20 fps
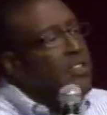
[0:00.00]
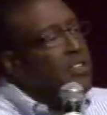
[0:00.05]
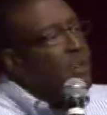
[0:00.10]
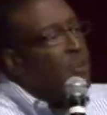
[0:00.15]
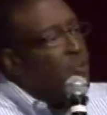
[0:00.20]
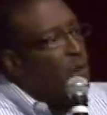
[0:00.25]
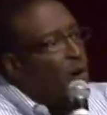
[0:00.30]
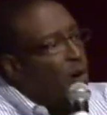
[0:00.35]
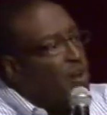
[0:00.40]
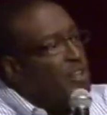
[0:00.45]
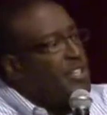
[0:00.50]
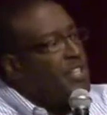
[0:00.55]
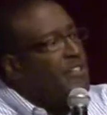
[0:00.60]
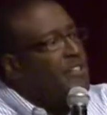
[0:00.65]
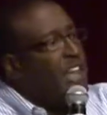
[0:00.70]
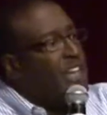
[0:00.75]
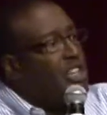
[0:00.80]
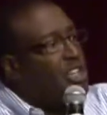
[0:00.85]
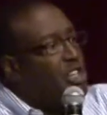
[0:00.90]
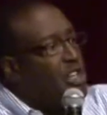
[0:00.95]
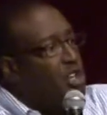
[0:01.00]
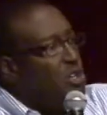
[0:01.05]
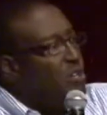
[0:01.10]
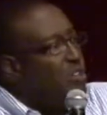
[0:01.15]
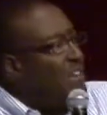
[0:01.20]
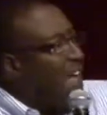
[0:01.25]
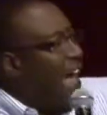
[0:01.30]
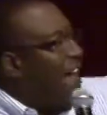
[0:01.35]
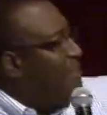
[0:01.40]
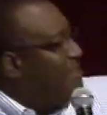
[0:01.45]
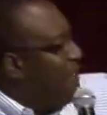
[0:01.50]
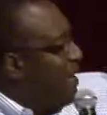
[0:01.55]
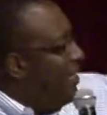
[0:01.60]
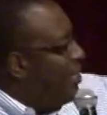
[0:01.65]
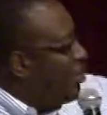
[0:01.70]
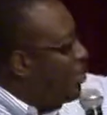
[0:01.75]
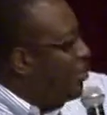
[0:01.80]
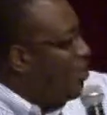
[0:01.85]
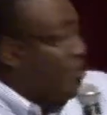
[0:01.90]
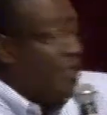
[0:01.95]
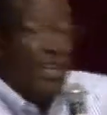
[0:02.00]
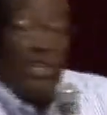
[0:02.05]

The person that you got to make sure